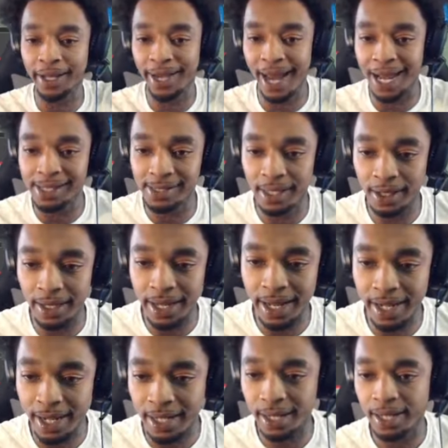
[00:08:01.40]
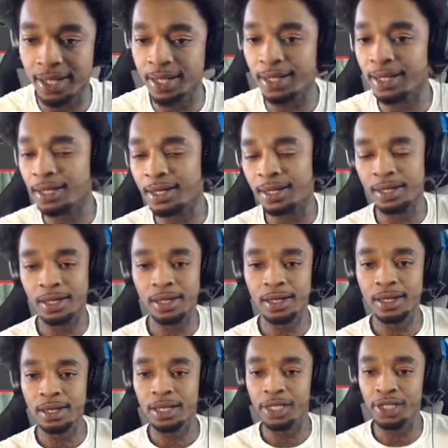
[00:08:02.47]
ass, little nigga.
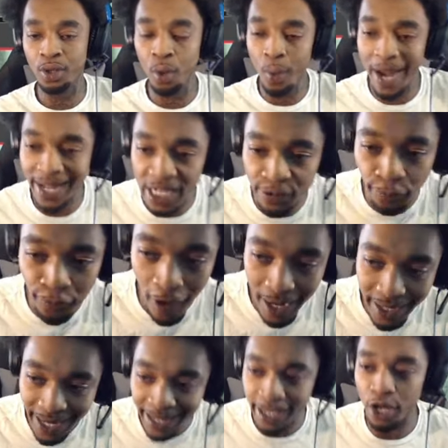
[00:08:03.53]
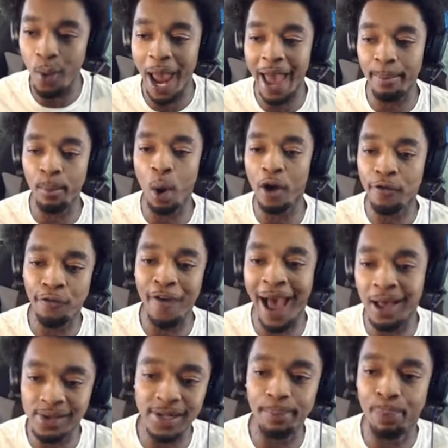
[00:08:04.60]
You weak as fuck, nigga. You have more
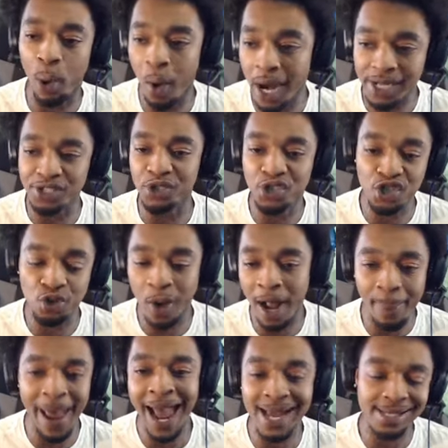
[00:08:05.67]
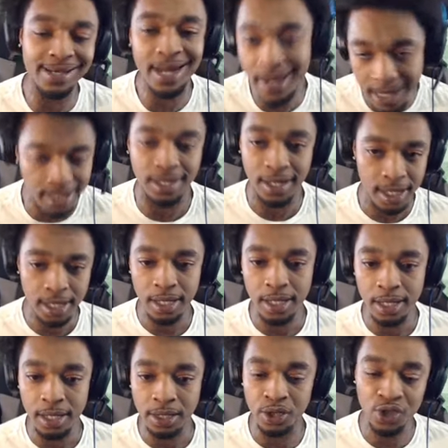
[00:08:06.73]
fouls than points, you scrub ass nigga.
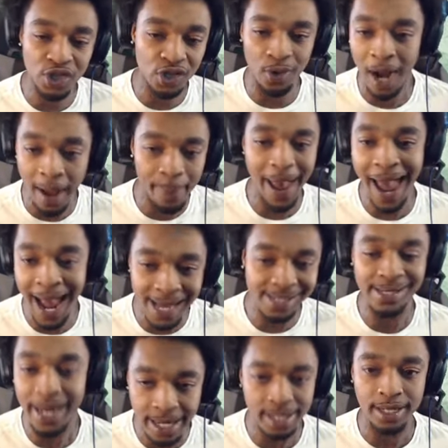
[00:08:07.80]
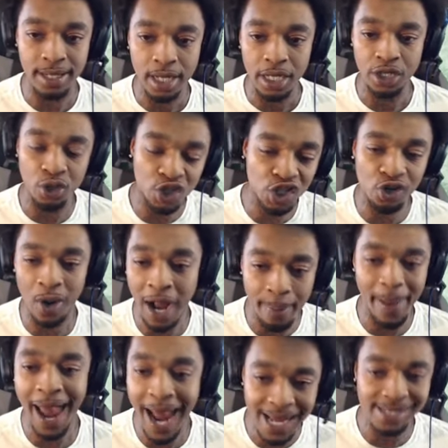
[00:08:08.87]
You scrub ass nigga. You scrub
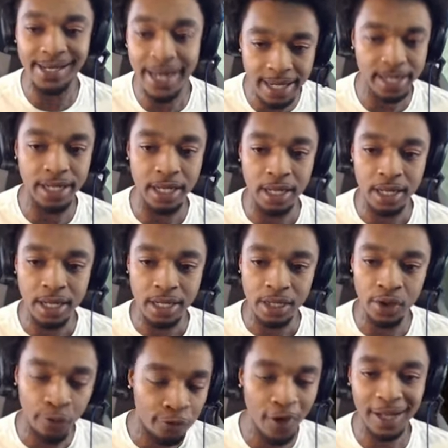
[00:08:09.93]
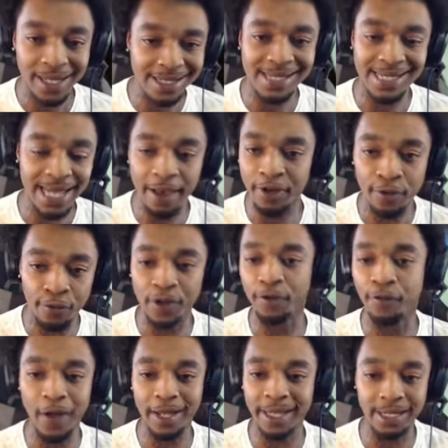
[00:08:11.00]
ass nigga. You fucking 7 foot
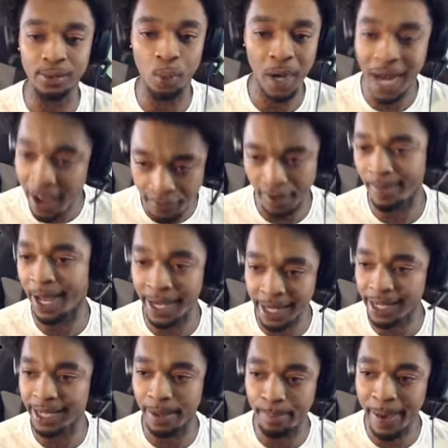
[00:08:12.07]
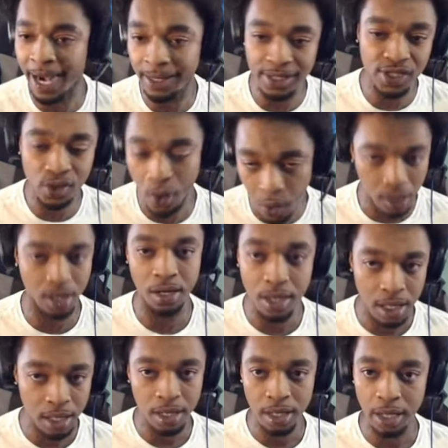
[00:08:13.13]
fucking whatever, my nigga, can barely score.
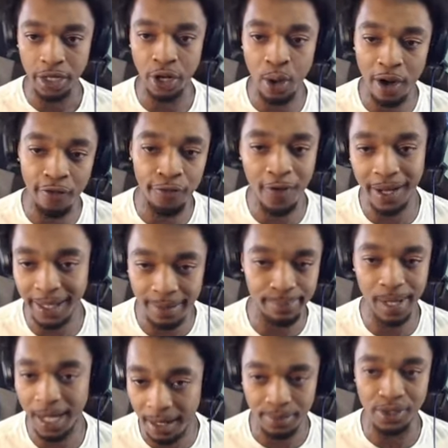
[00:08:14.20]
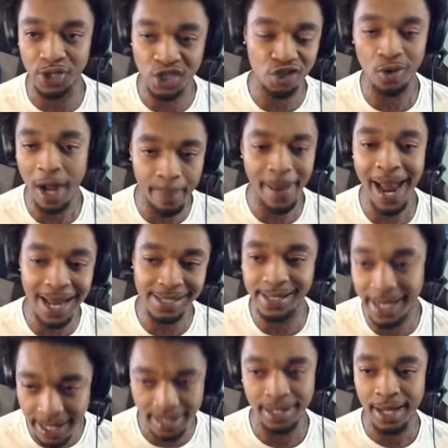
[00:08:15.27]
You are a fucking bum. You scrub ass
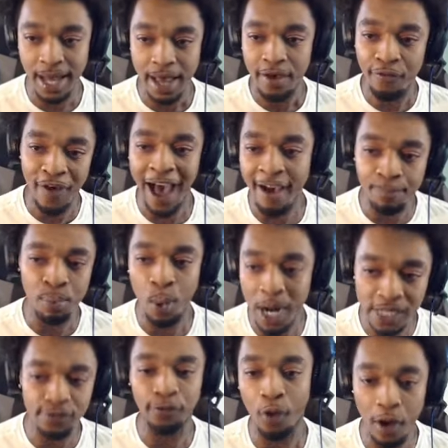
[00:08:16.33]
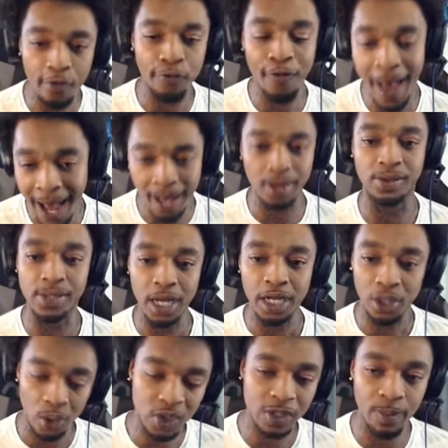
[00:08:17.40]
nigga. 5 points, 4 fouls.
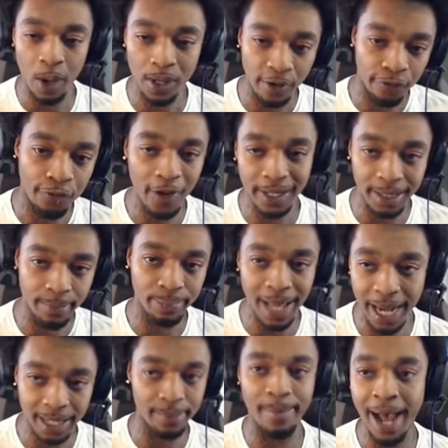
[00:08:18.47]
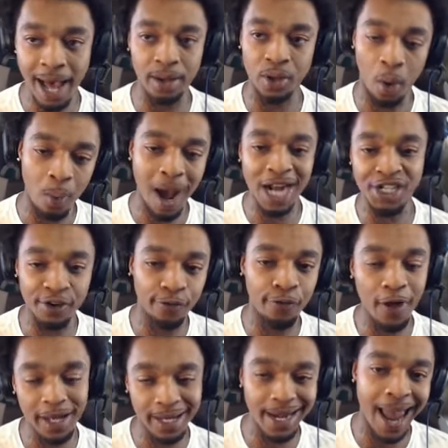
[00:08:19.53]
Go smoke a fucking Black and Mild. Go wash your
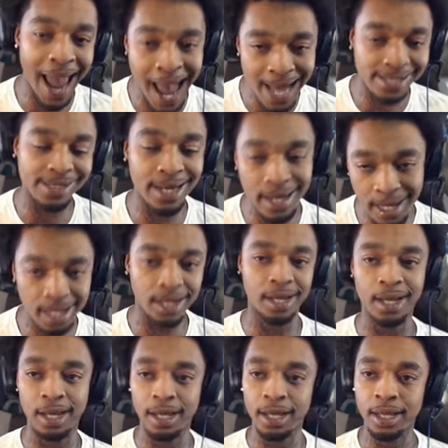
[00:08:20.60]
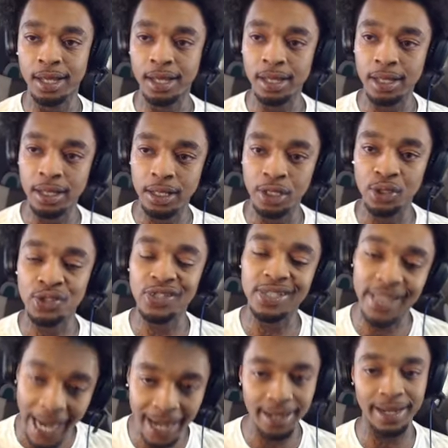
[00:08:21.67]
fucking ass, nigga. You
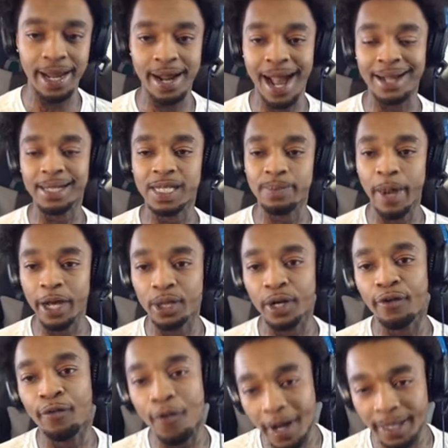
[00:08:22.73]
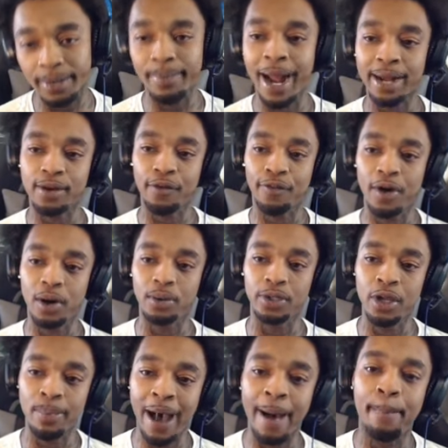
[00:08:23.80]
stink, nigga. I can smell you through the fucking microphone. You
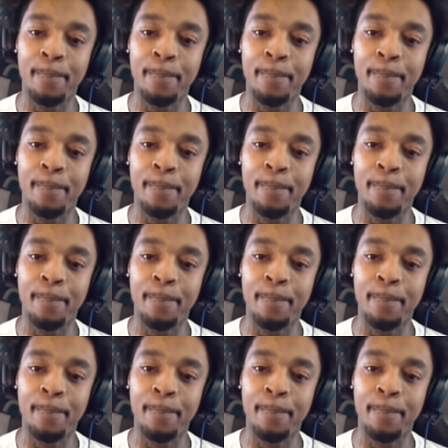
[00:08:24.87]
my